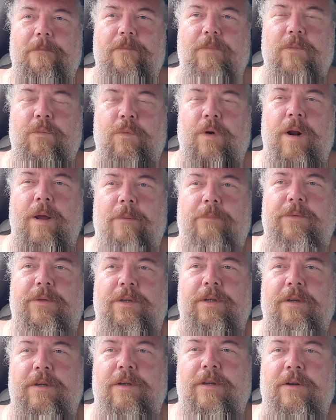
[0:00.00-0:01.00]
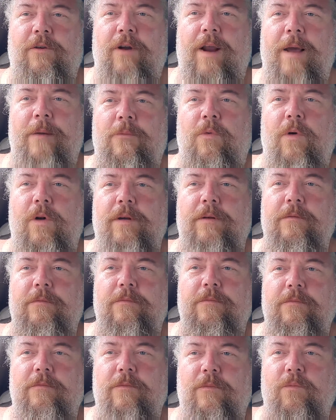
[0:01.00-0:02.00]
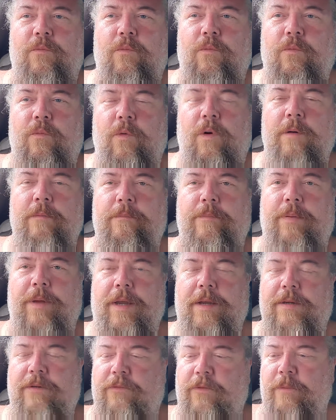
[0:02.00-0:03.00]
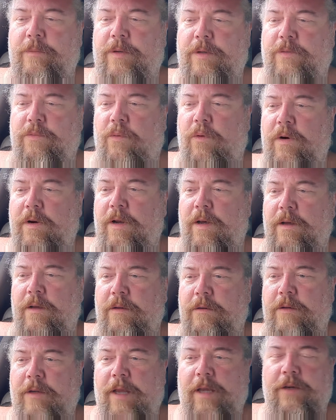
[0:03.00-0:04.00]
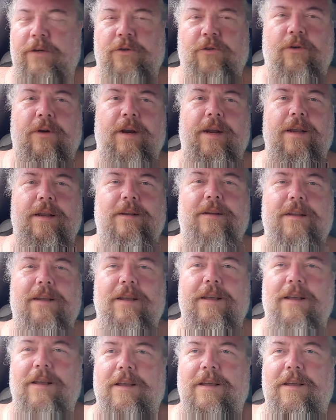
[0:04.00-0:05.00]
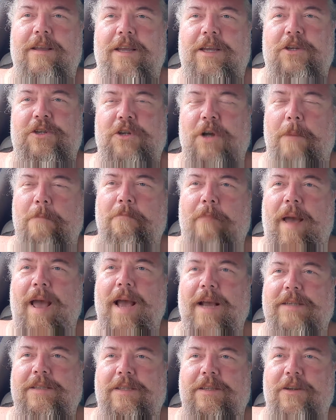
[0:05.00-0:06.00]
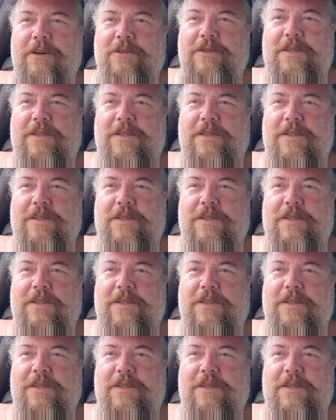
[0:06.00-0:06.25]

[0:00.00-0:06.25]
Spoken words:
went up to grab one piece from this one dead tree, and he jumped back, said there's a